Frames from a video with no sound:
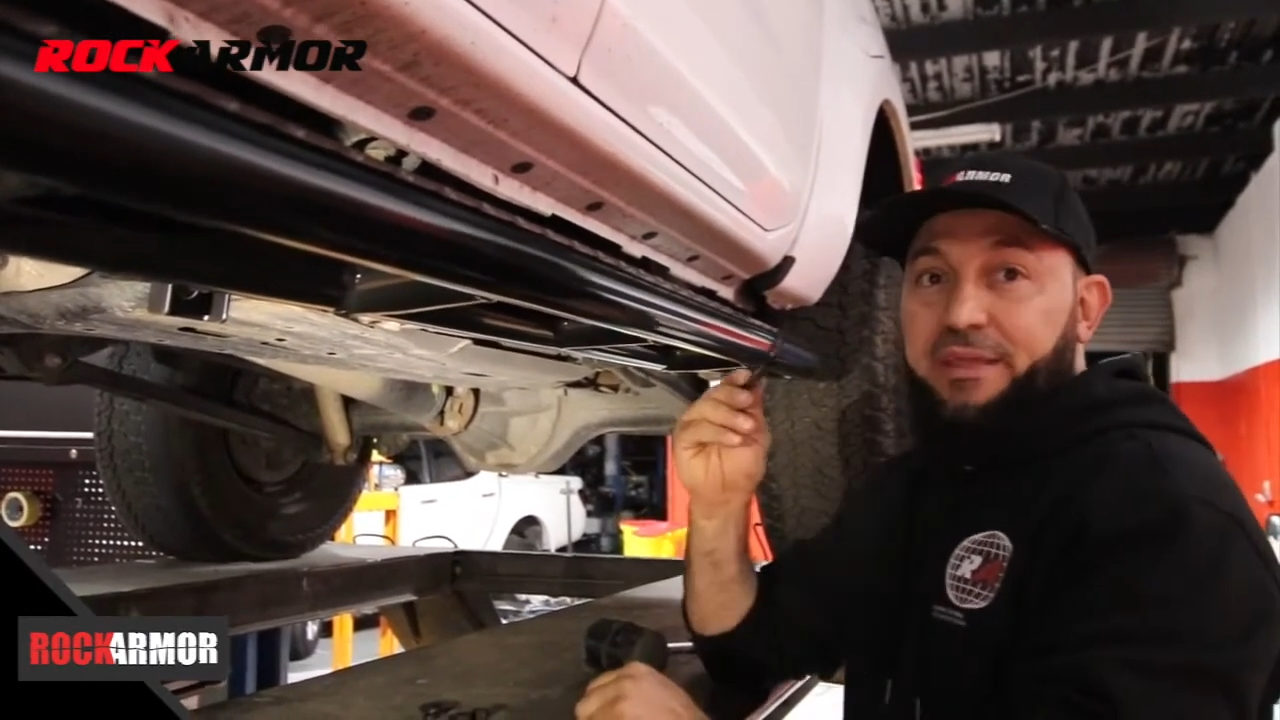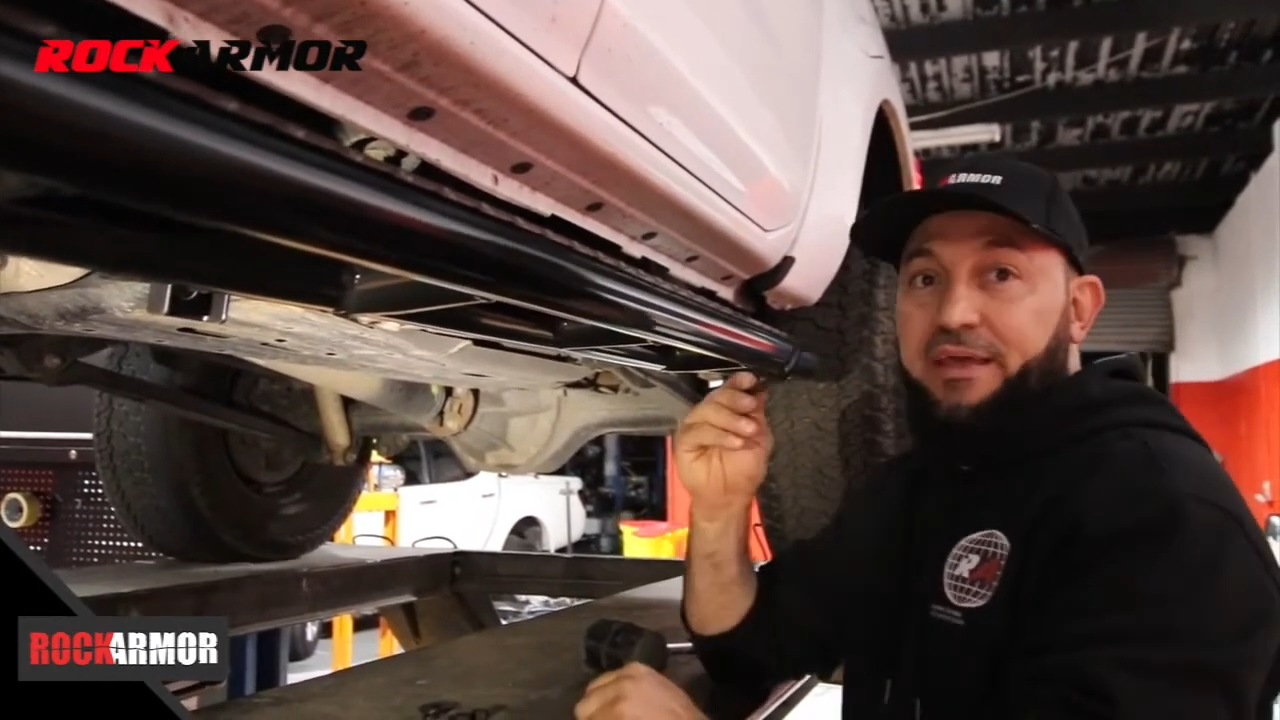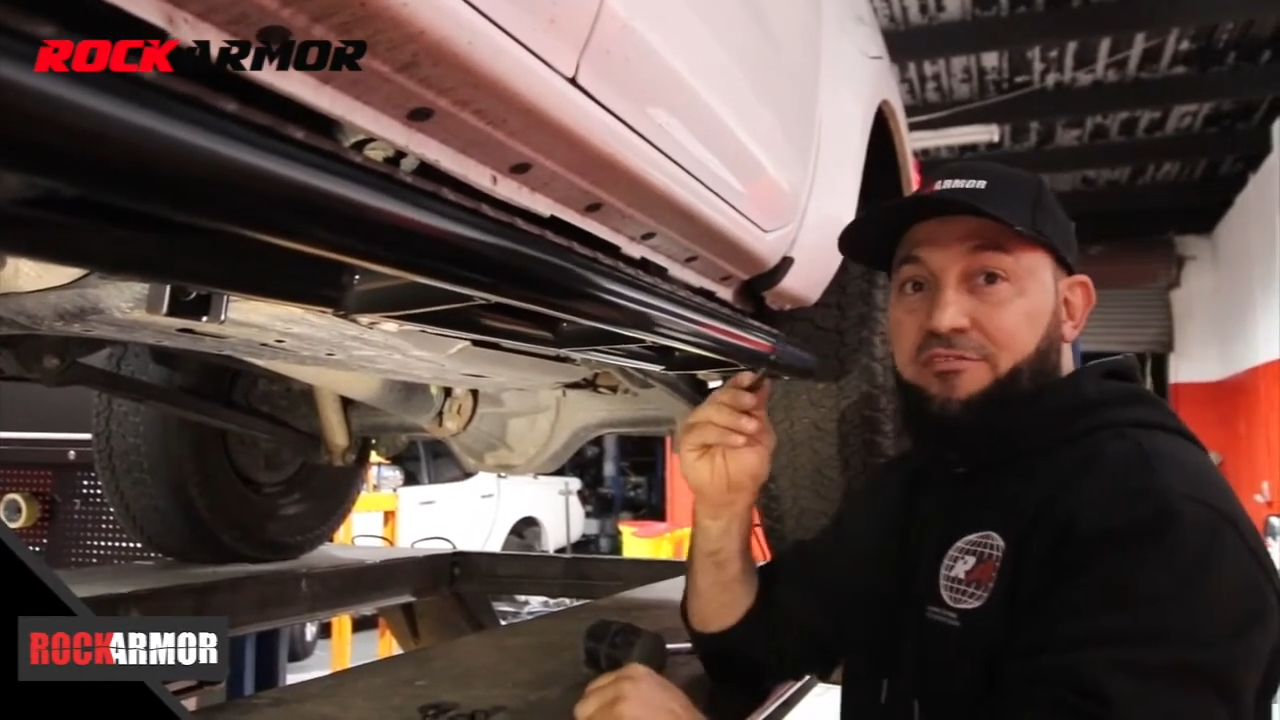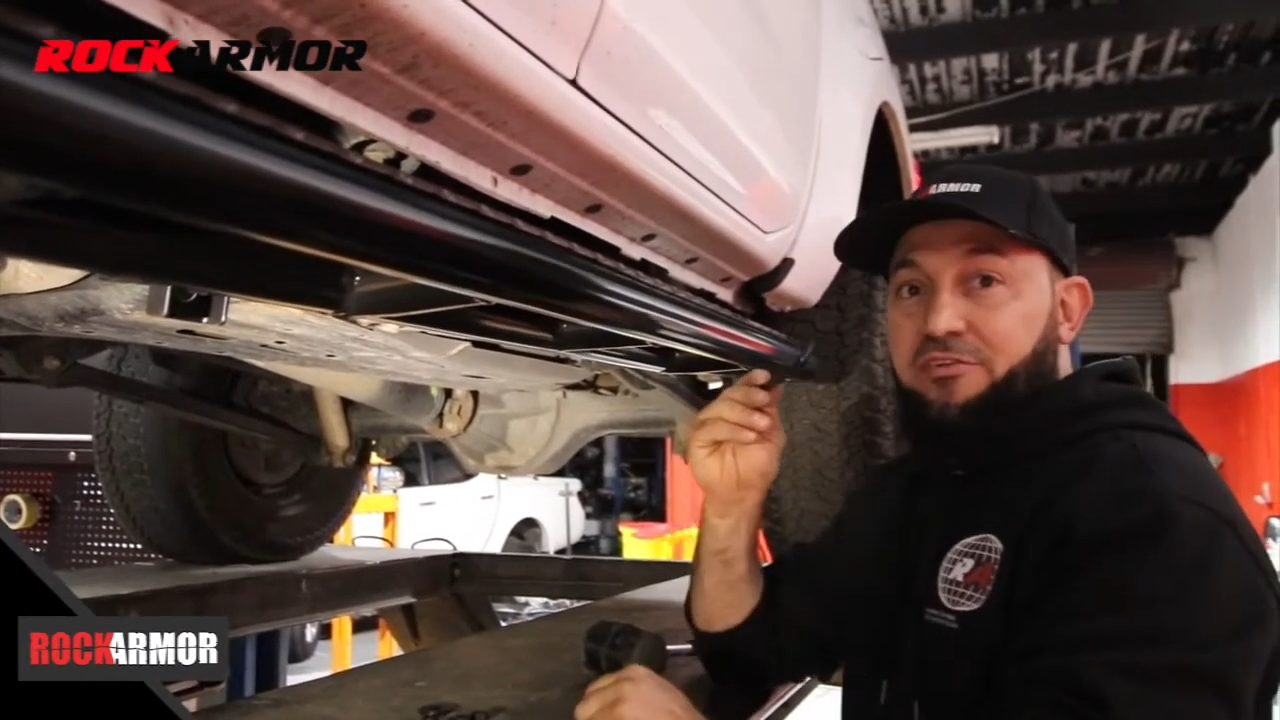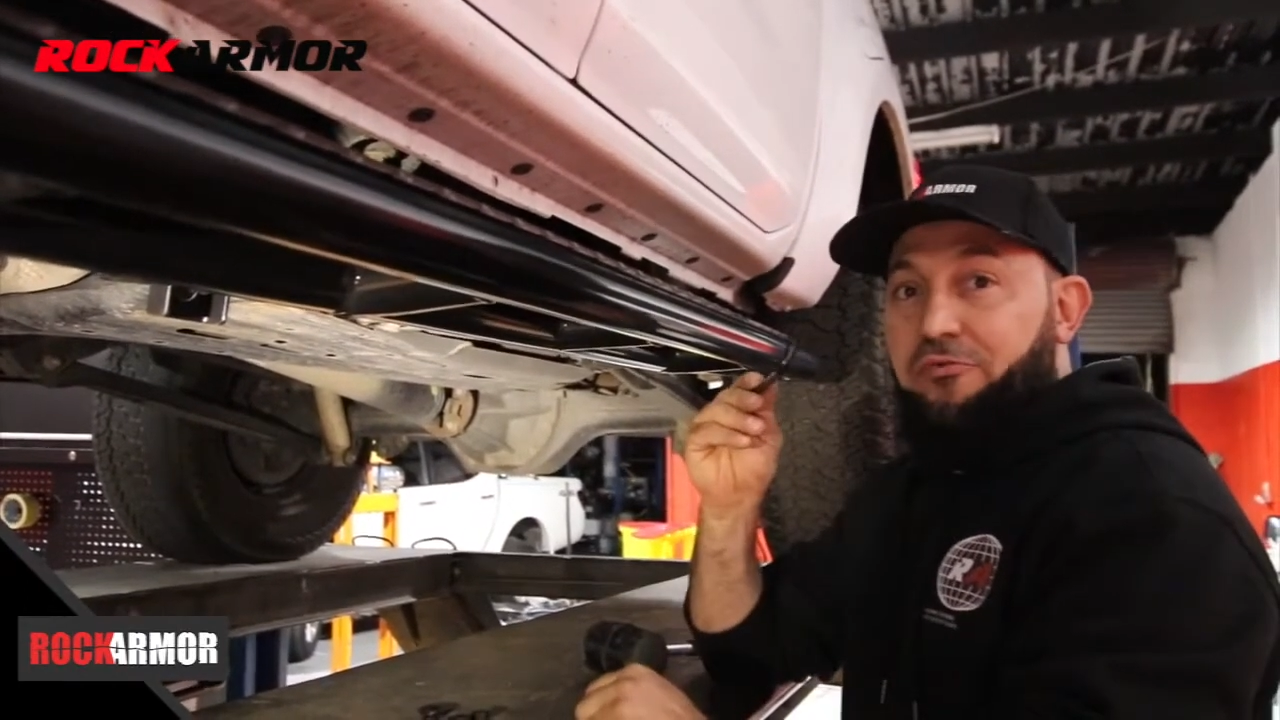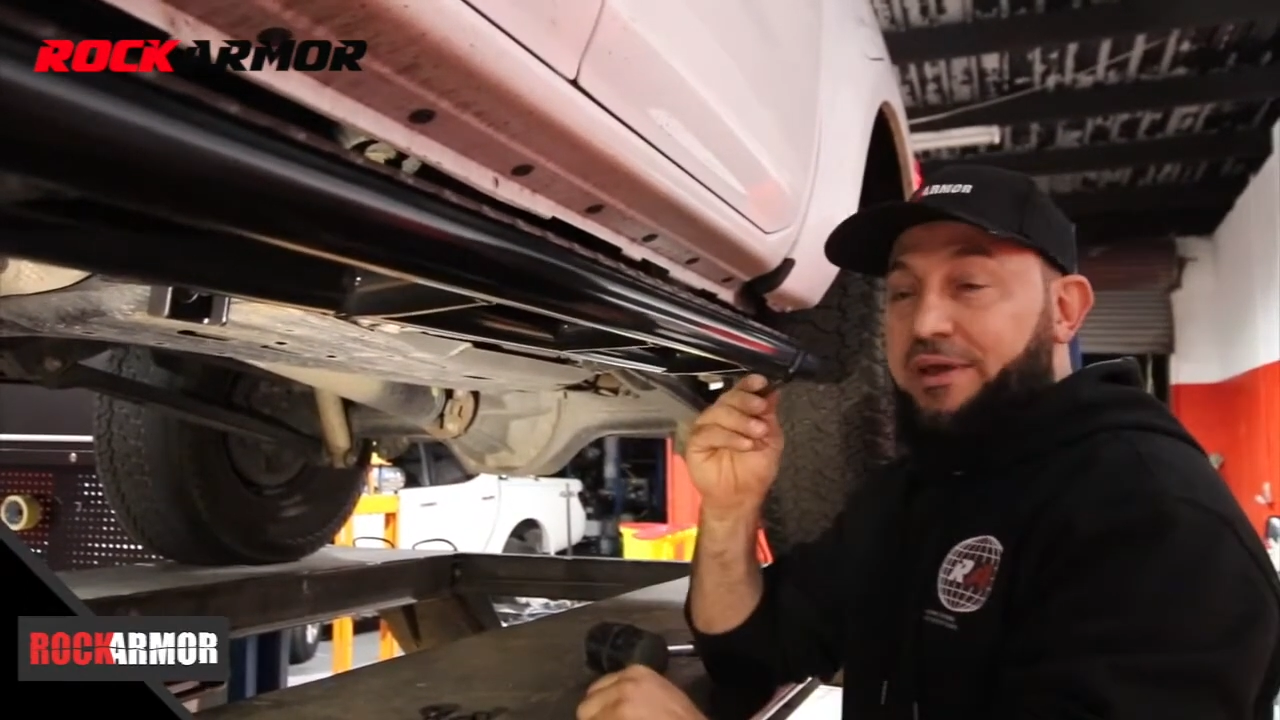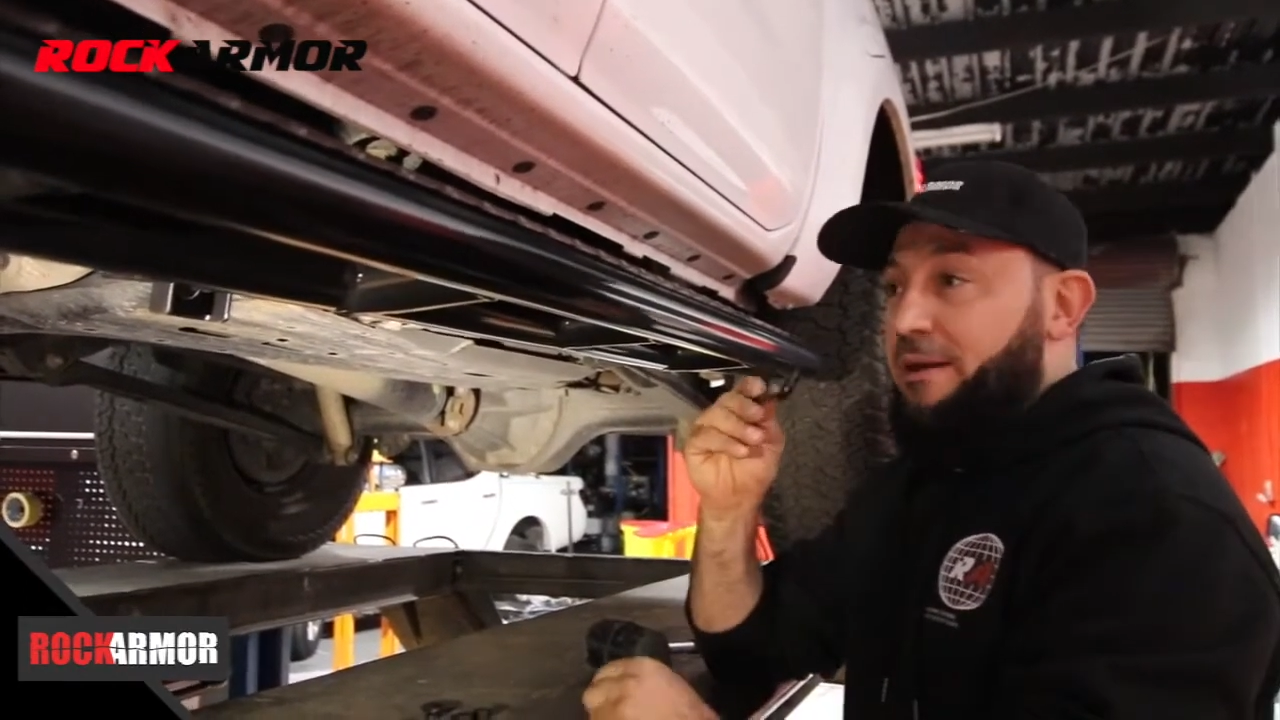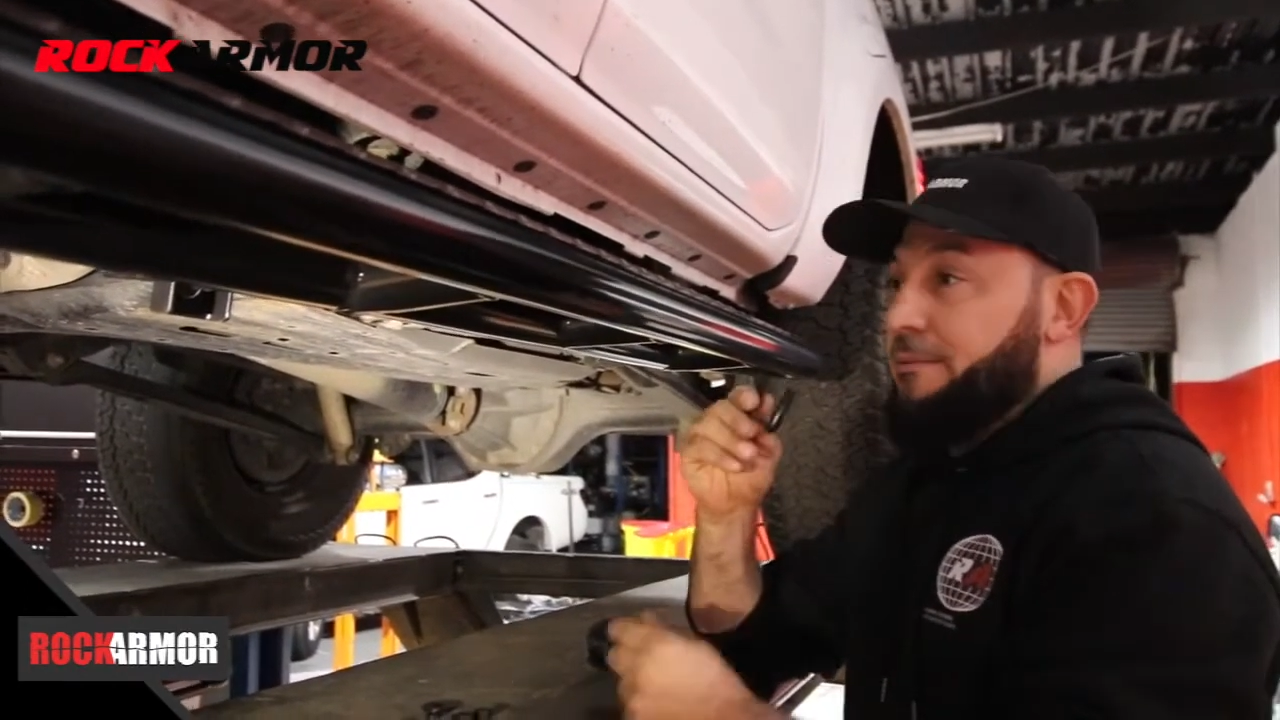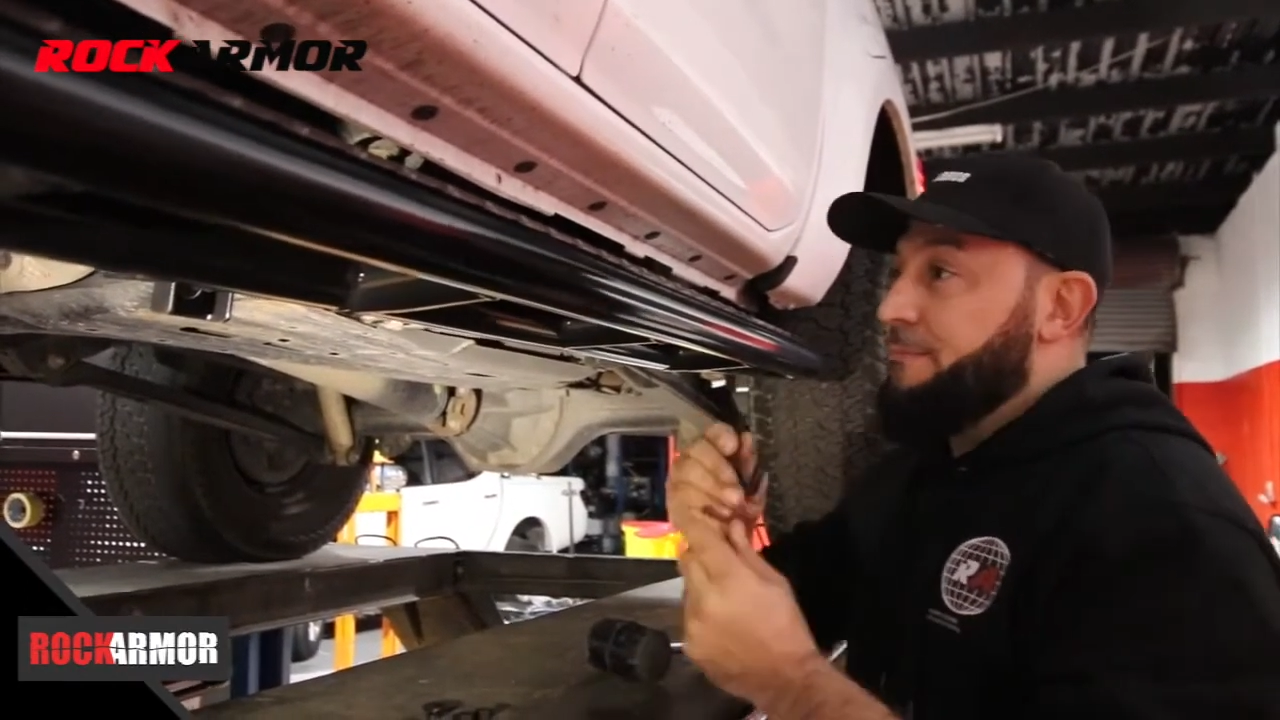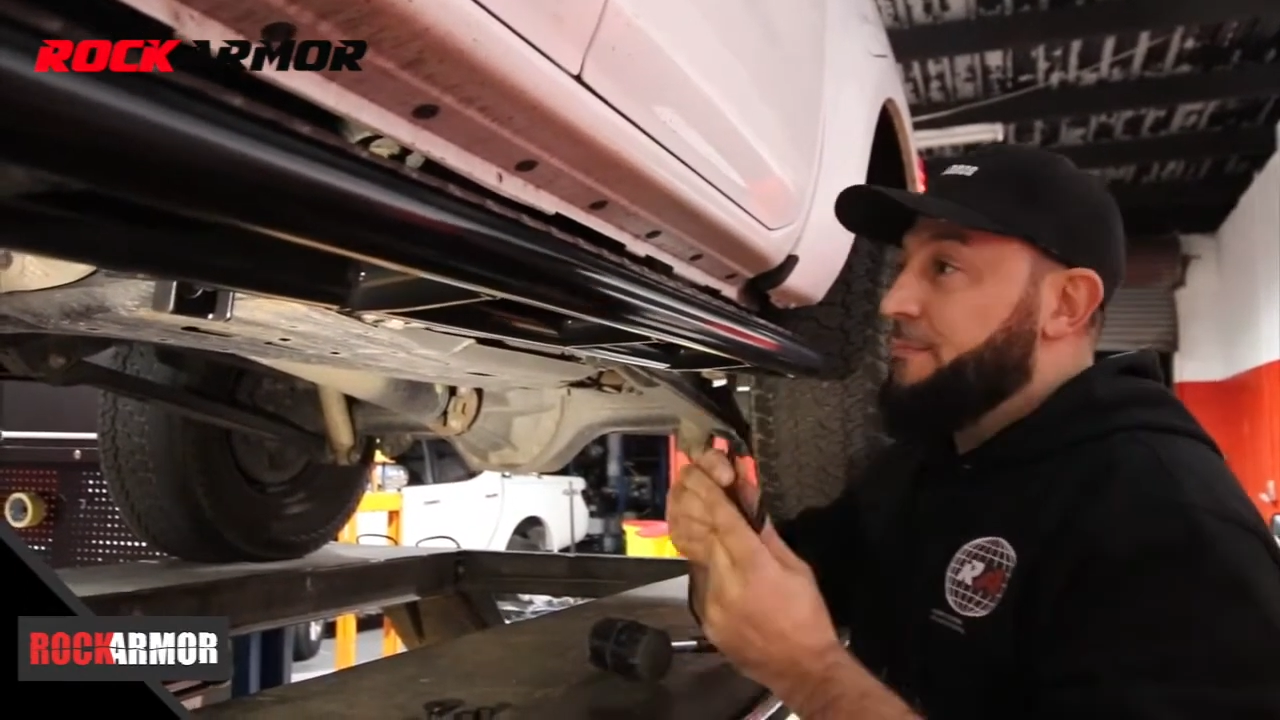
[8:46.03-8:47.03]
is the
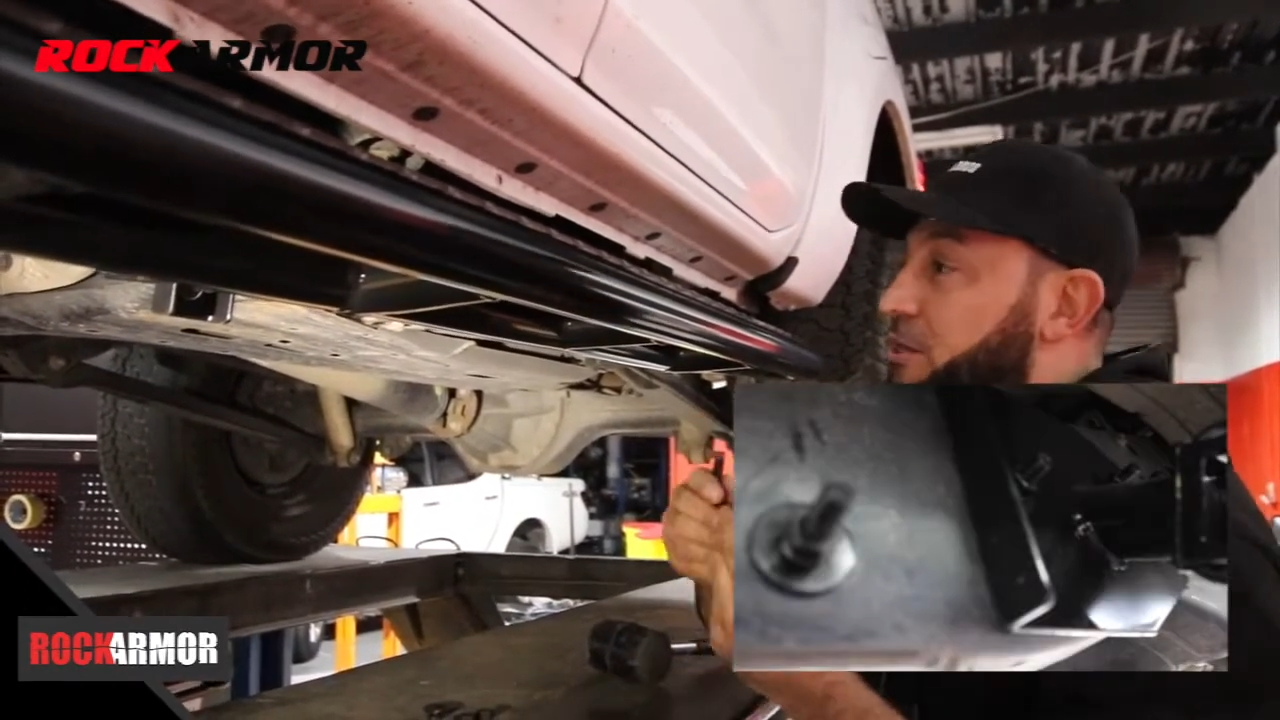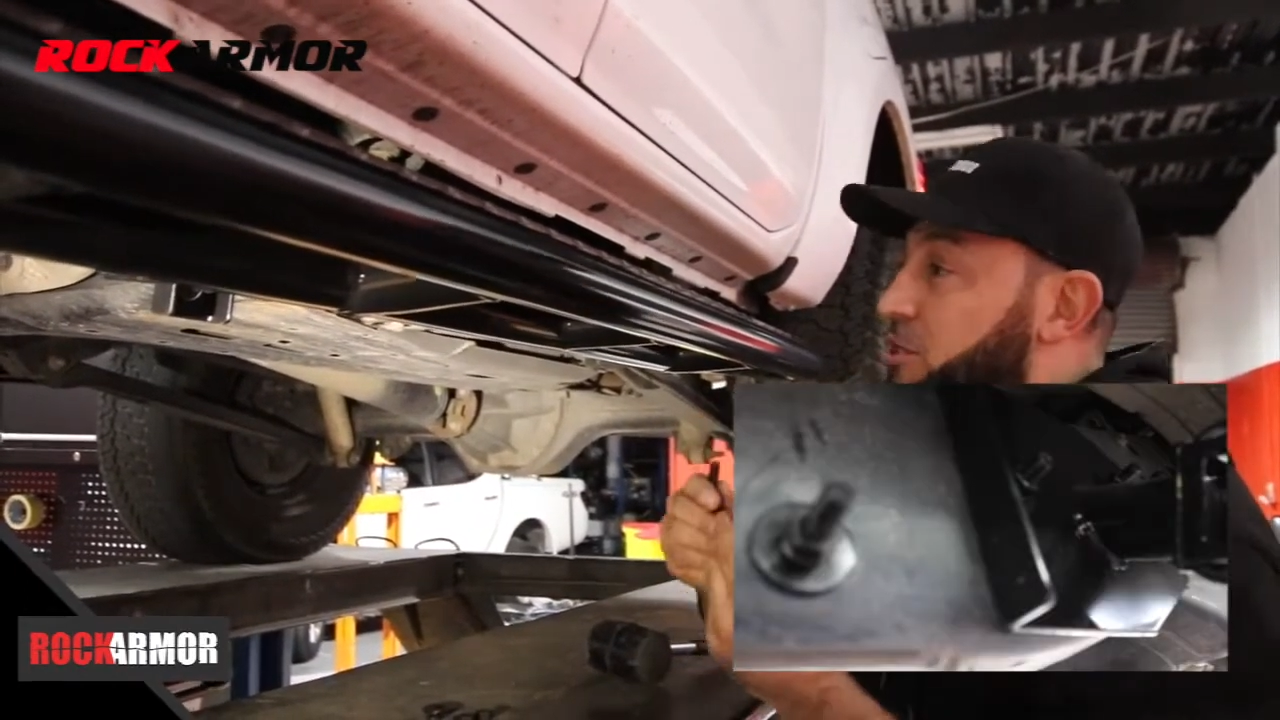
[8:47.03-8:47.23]
rear.